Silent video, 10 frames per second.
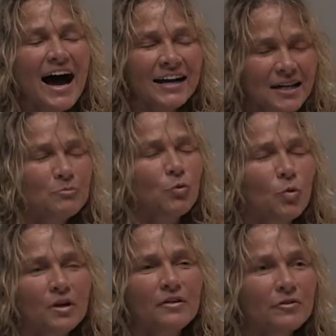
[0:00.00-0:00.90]
I come to
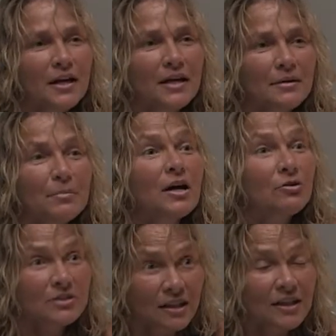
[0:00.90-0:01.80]
work every day
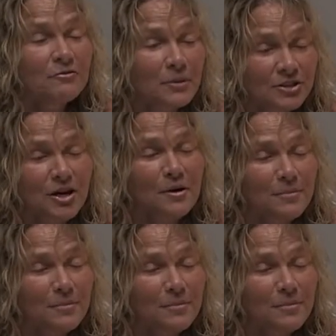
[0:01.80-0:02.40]
because I love my job.